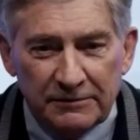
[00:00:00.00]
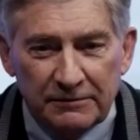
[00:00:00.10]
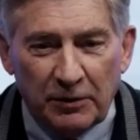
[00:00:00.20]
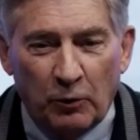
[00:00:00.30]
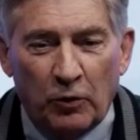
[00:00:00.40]

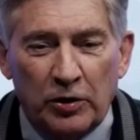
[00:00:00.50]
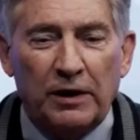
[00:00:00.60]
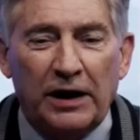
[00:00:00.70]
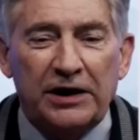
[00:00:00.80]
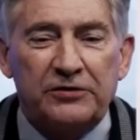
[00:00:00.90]
but what do
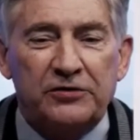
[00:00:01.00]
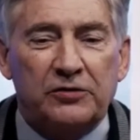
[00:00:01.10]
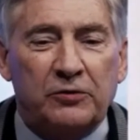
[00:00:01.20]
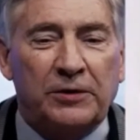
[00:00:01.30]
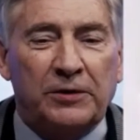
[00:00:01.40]
I do
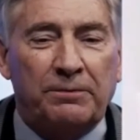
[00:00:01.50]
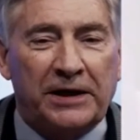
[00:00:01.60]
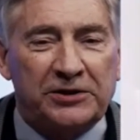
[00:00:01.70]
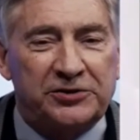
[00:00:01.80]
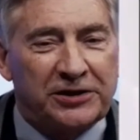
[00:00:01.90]
when the
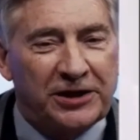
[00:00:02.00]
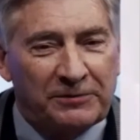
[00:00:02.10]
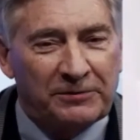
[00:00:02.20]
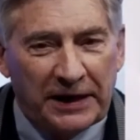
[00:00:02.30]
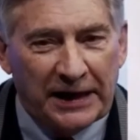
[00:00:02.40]
patient
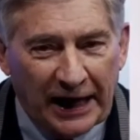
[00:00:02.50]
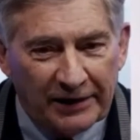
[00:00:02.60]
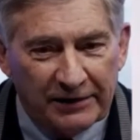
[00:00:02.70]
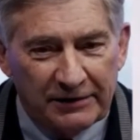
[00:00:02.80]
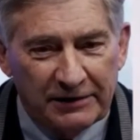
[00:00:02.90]
comes back?
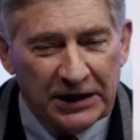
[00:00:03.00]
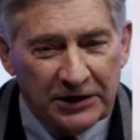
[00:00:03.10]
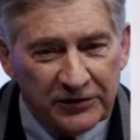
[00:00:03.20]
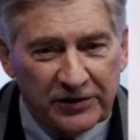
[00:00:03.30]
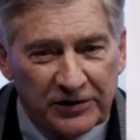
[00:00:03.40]

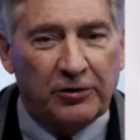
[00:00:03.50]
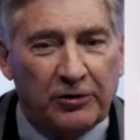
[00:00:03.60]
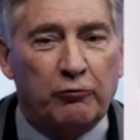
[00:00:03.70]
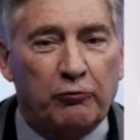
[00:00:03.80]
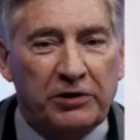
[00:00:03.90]
Is there a
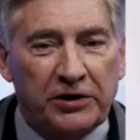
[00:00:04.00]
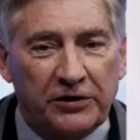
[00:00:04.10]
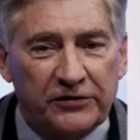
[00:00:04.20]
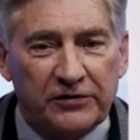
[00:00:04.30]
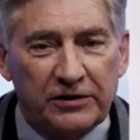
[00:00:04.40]

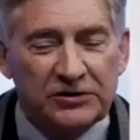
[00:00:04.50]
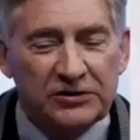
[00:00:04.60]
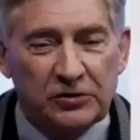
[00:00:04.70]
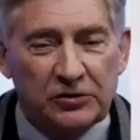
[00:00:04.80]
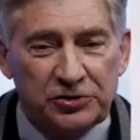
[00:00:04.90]
risk
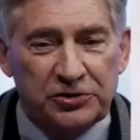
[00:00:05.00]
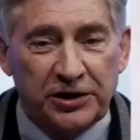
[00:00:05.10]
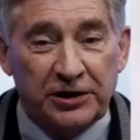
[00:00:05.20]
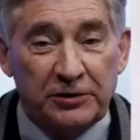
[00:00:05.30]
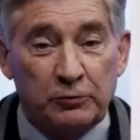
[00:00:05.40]

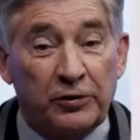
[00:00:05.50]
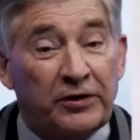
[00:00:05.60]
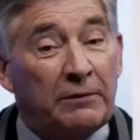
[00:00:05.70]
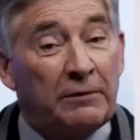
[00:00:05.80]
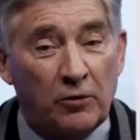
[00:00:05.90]
associated with
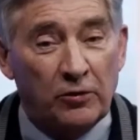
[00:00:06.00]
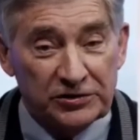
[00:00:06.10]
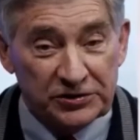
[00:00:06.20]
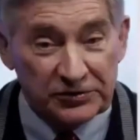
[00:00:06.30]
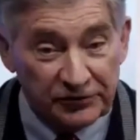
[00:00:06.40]
a more
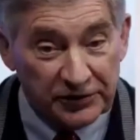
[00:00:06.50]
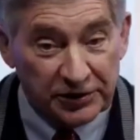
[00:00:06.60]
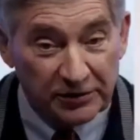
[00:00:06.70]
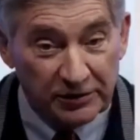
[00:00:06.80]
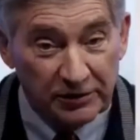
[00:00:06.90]

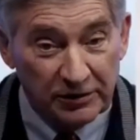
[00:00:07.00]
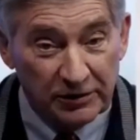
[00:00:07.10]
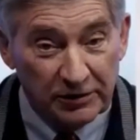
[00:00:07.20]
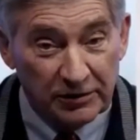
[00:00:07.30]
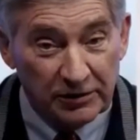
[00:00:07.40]
severe
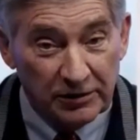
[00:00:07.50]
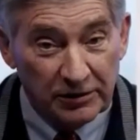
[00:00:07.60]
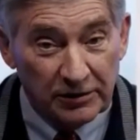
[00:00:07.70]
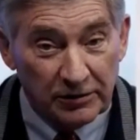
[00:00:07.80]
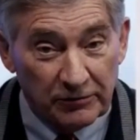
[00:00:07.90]

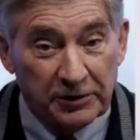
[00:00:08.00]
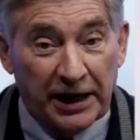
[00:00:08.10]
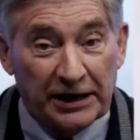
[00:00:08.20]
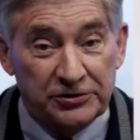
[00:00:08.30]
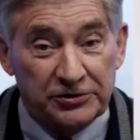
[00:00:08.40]

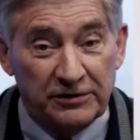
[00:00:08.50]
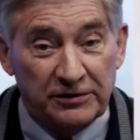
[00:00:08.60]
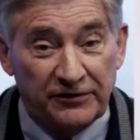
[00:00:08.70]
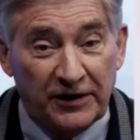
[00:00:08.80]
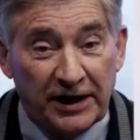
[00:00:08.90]
reaction
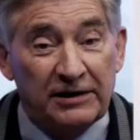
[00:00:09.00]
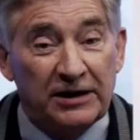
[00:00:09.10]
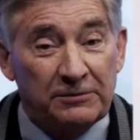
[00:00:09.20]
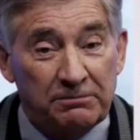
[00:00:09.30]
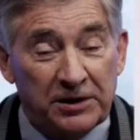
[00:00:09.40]
if I
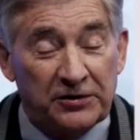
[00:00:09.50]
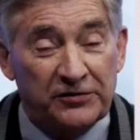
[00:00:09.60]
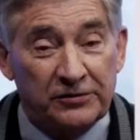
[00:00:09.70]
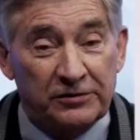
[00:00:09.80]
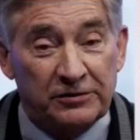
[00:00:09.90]

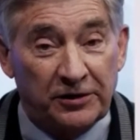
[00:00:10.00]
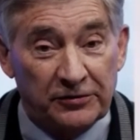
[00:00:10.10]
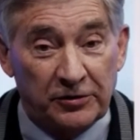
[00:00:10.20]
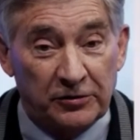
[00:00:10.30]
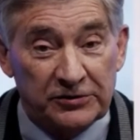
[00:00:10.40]
administer another
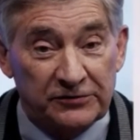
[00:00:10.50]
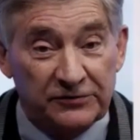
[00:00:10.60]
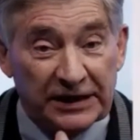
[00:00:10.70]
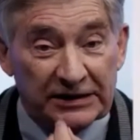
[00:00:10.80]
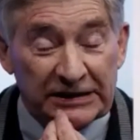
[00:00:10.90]
dose of
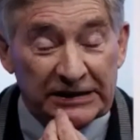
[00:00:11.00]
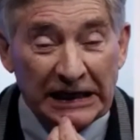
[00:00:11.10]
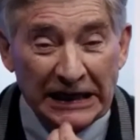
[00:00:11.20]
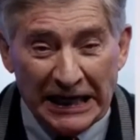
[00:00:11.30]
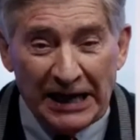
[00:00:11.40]
vaccine?
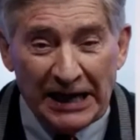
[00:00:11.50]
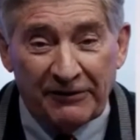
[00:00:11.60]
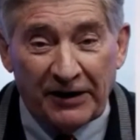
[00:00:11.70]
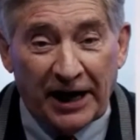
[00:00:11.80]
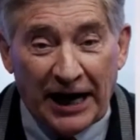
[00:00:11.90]
Have
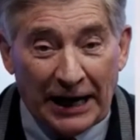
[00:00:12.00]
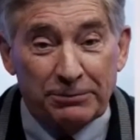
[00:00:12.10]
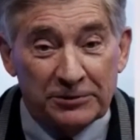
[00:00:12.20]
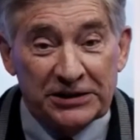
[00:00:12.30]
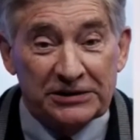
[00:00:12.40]
I
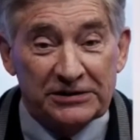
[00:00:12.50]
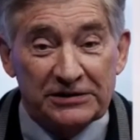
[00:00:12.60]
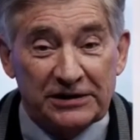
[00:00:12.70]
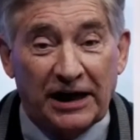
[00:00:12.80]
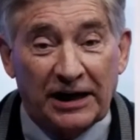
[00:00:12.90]

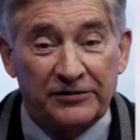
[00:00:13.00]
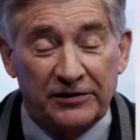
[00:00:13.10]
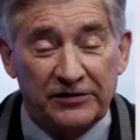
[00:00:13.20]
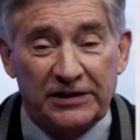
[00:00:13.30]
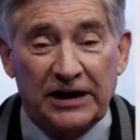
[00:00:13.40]
hypersensitized
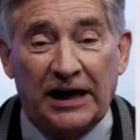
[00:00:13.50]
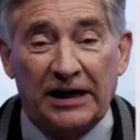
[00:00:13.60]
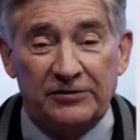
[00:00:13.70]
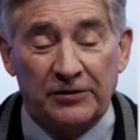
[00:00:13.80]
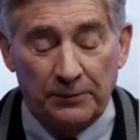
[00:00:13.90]
this guy
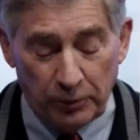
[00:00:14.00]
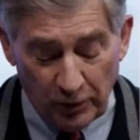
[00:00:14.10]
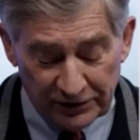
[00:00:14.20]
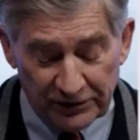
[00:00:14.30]
to the point that